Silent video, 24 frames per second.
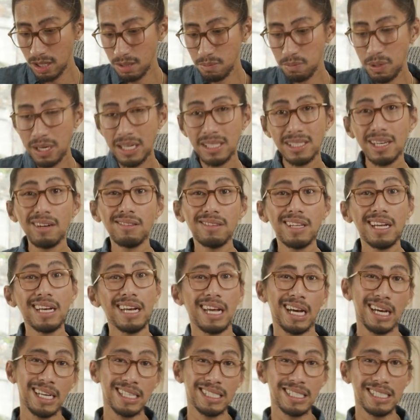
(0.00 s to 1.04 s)
It brings out the
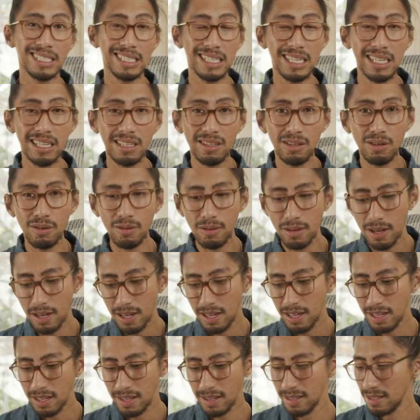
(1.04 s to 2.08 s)
nasty in you
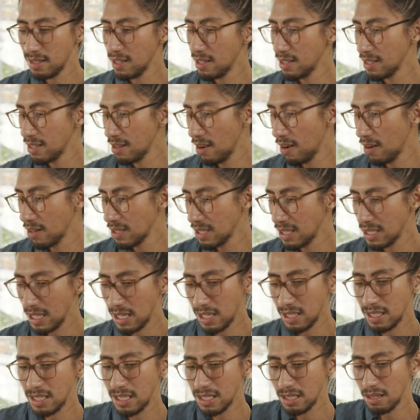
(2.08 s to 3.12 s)
because there's
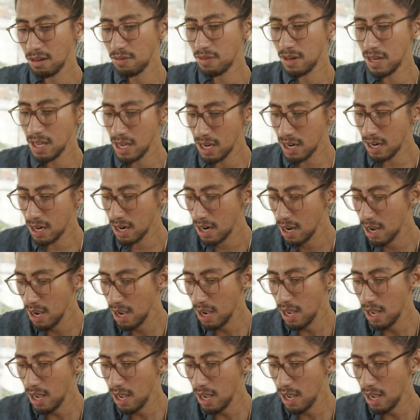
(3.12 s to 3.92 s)
hostilities over here.